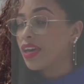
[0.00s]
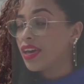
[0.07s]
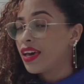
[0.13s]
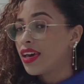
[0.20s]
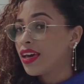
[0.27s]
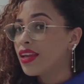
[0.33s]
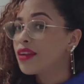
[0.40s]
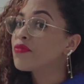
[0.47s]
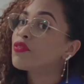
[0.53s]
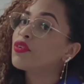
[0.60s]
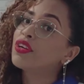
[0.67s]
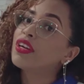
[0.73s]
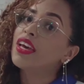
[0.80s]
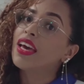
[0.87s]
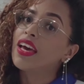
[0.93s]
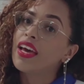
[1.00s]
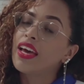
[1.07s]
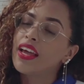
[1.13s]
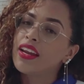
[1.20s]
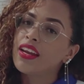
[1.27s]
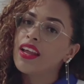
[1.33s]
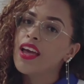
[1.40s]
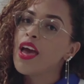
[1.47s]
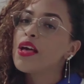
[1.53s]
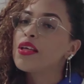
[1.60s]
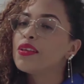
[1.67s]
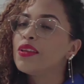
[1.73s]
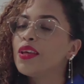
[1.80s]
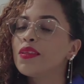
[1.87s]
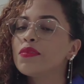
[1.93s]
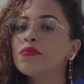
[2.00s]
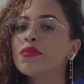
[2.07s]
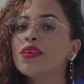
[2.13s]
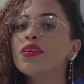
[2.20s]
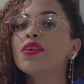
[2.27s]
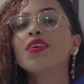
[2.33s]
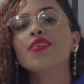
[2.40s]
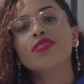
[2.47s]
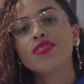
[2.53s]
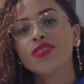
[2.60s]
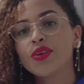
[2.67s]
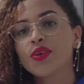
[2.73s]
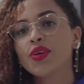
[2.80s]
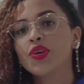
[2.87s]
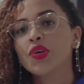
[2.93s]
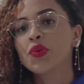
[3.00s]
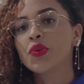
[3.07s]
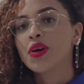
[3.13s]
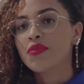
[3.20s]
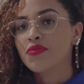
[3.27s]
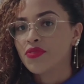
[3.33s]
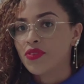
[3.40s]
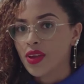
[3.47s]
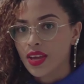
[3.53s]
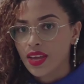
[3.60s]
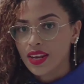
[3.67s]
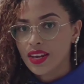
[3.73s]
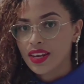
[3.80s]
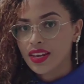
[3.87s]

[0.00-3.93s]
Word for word: And for the end, let me show you a friend.